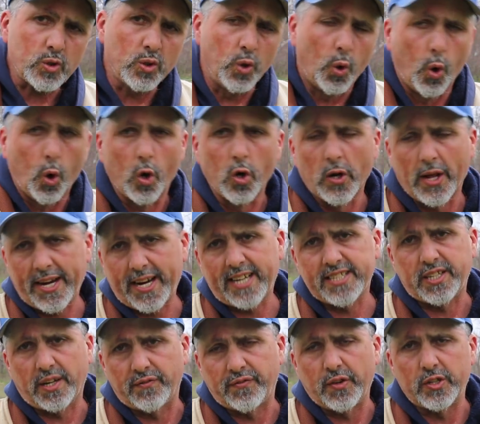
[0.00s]
Or like I
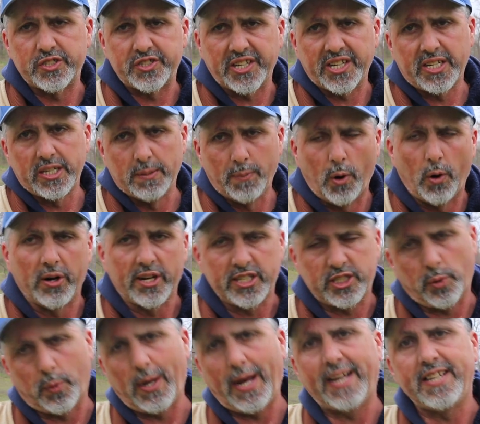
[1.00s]
said, first thing in the morning.
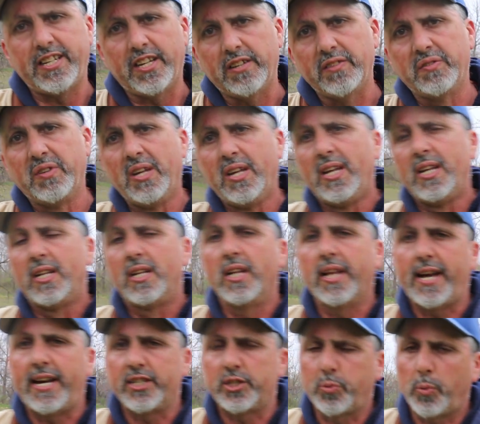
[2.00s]
So what I did
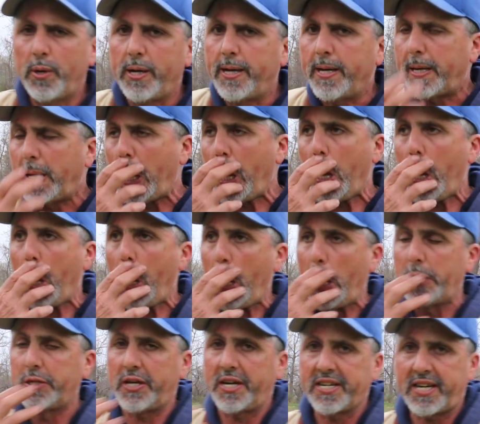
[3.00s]
last week
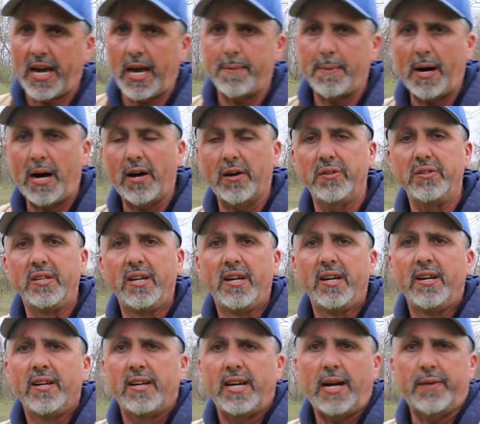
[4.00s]
is I came out
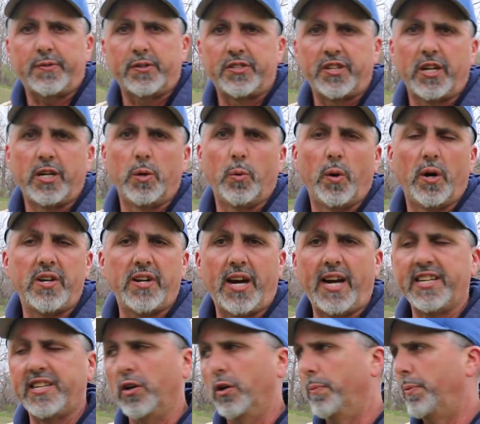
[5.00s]
after dinner one
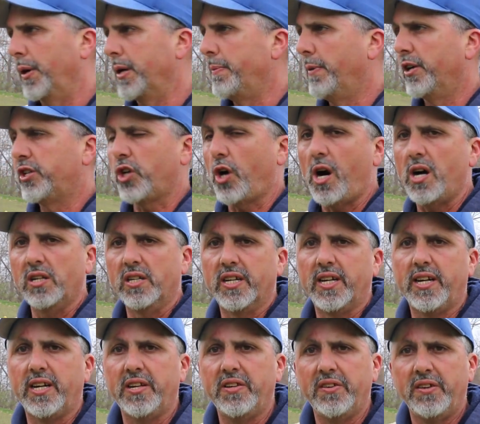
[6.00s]
night. They were pretty much all
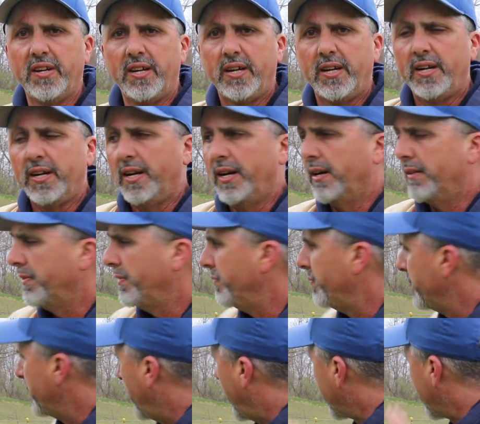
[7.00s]
in.
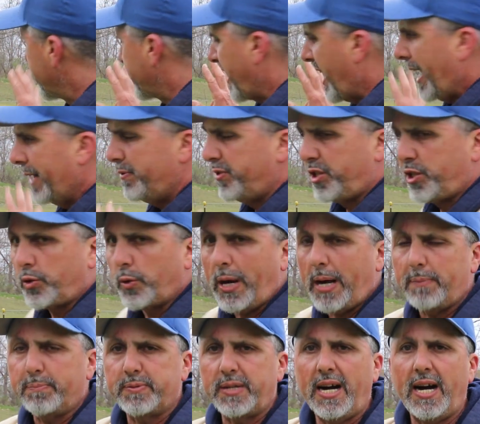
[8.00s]
I got the hive
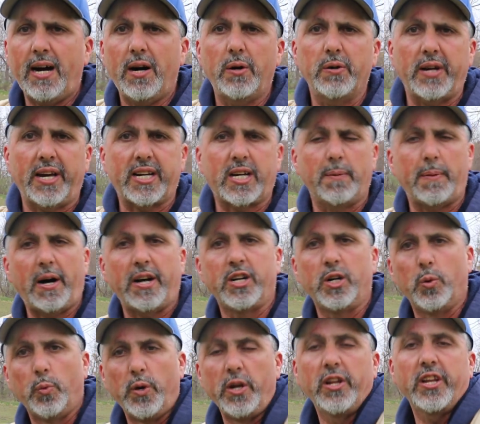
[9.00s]
strapped down. I come out
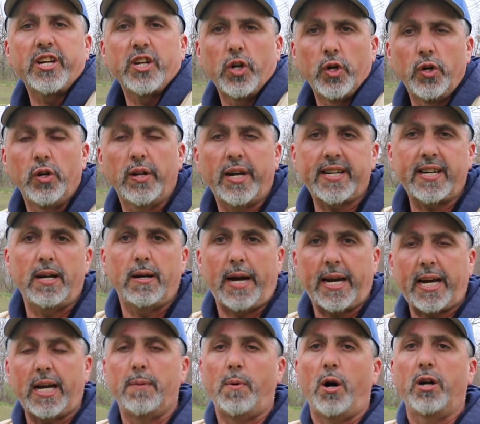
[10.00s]
here really early. I got
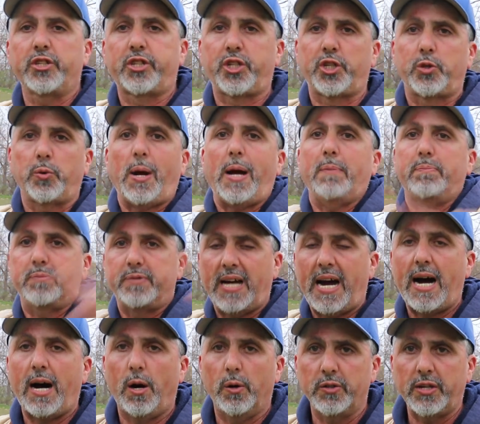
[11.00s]
them all strapped
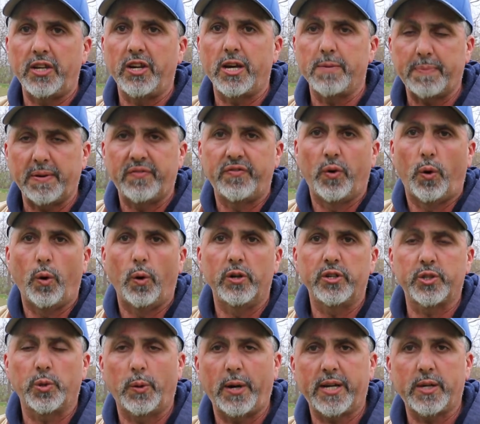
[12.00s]
down the night before,
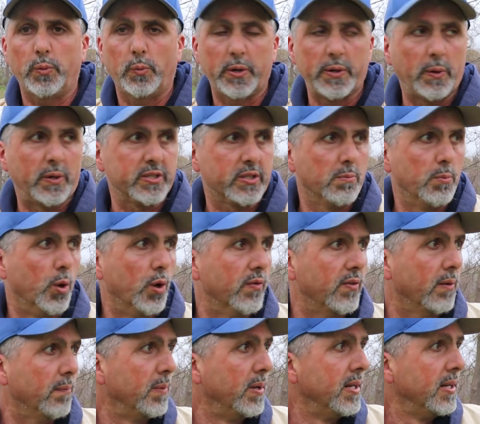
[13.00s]
so when we went to move
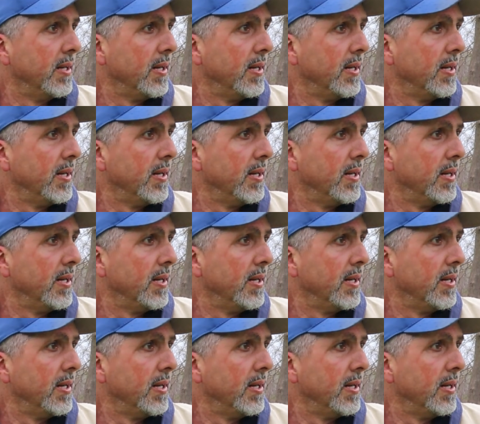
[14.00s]
them.